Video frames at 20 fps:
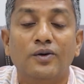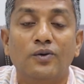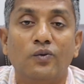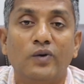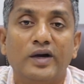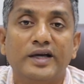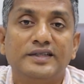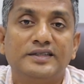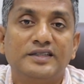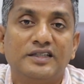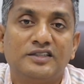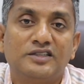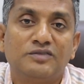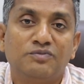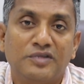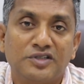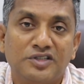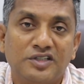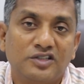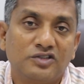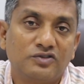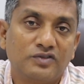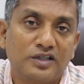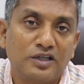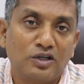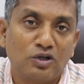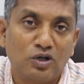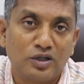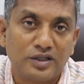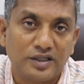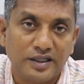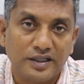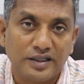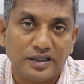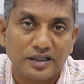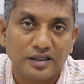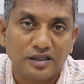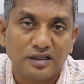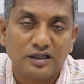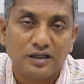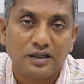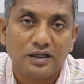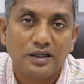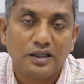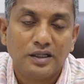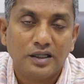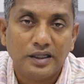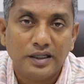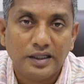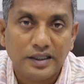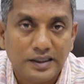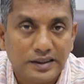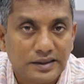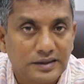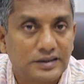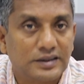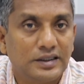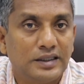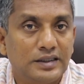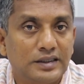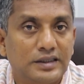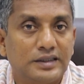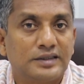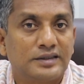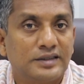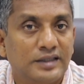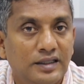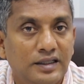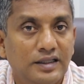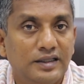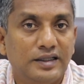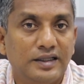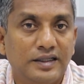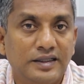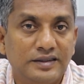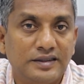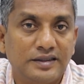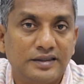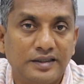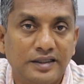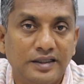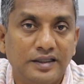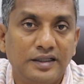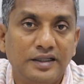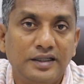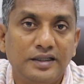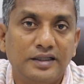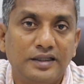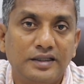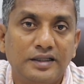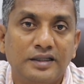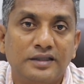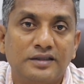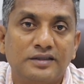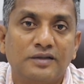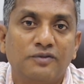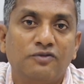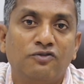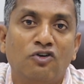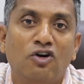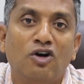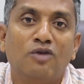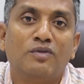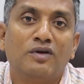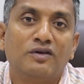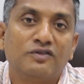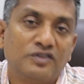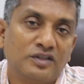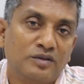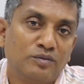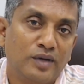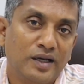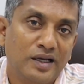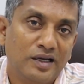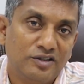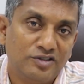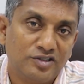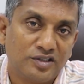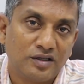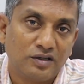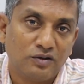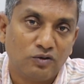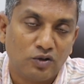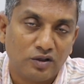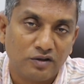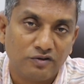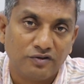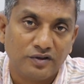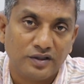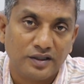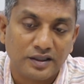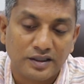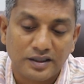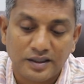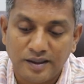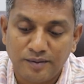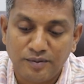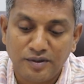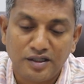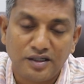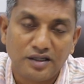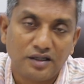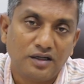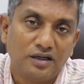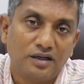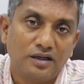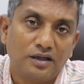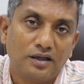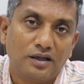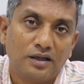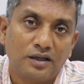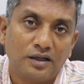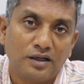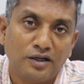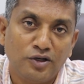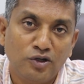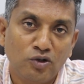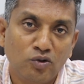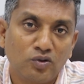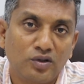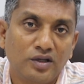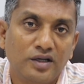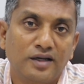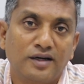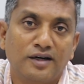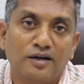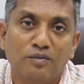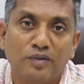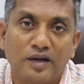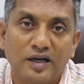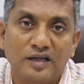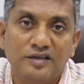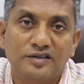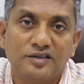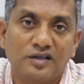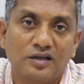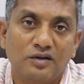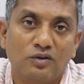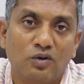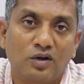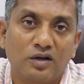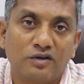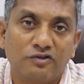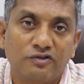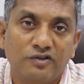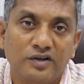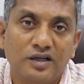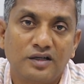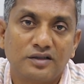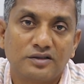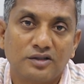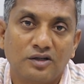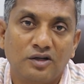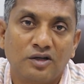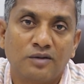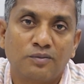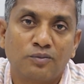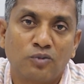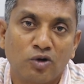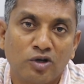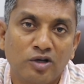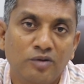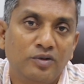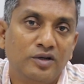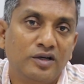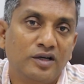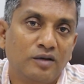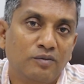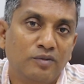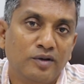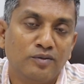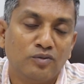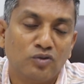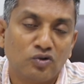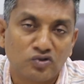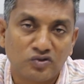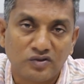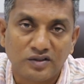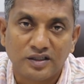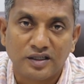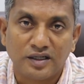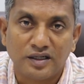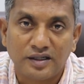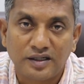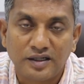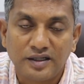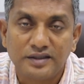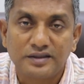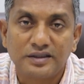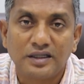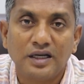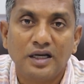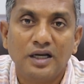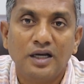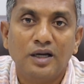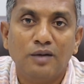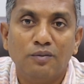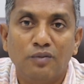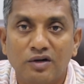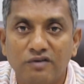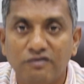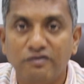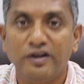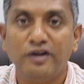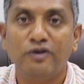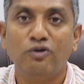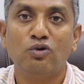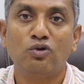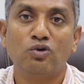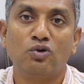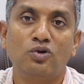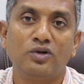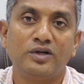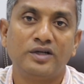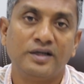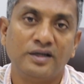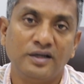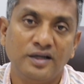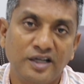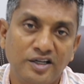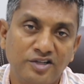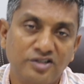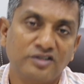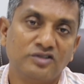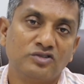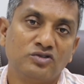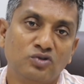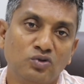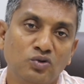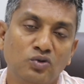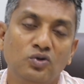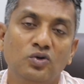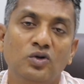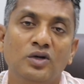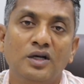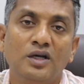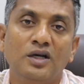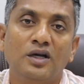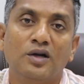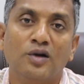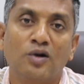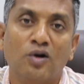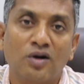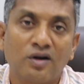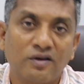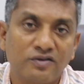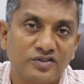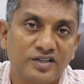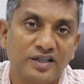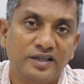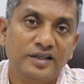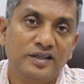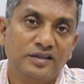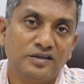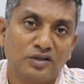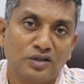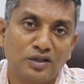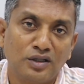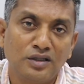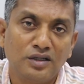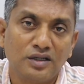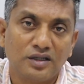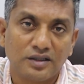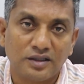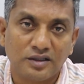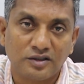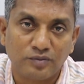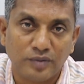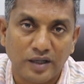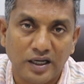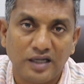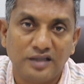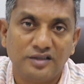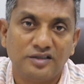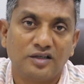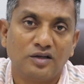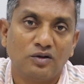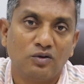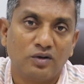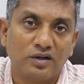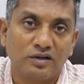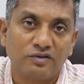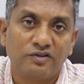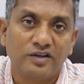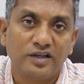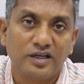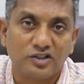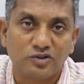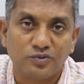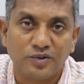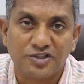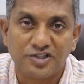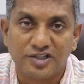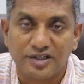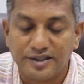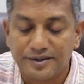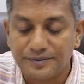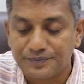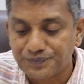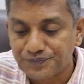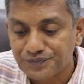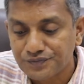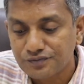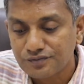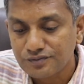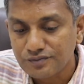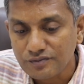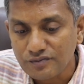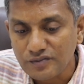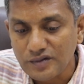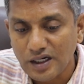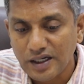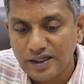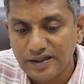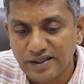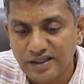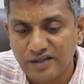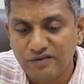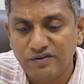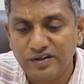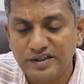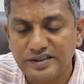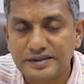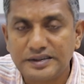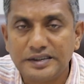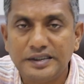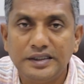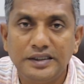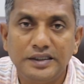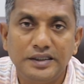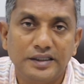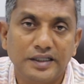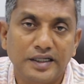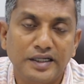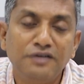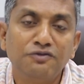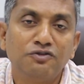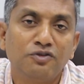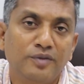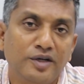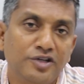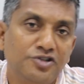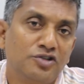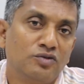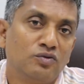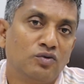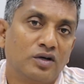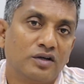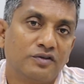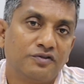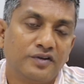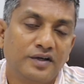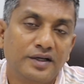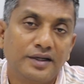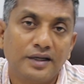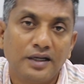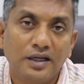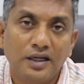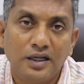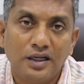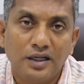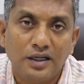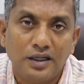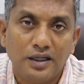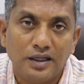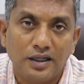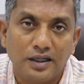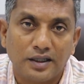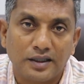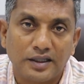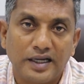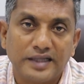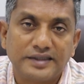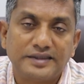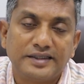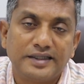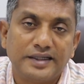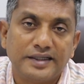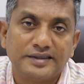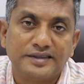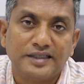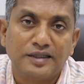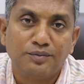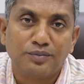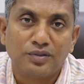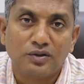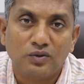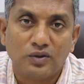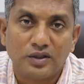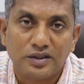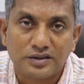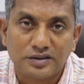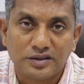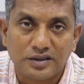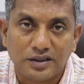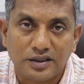Why such measures were not taken is that still there is a theory that it's a form of an biological warfare. Chemical, nuclear and biological warfares are prohibited by most of the countries, but we do know nations do a lot of studies on this biological warfare especially. Then we see the information warfare. A classic example was